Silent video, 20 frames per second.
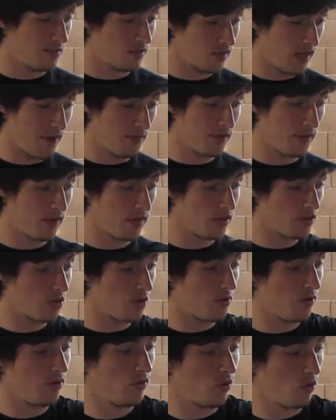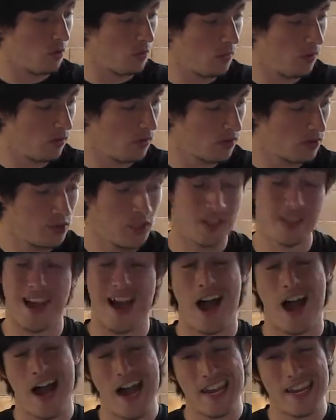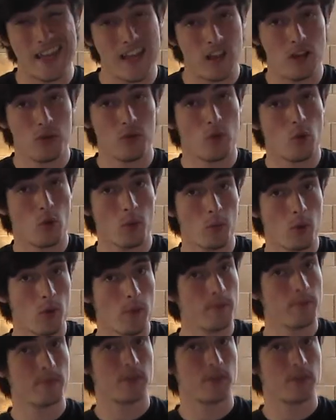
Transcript: Definitely going to show the normal. She's a high yellow normal,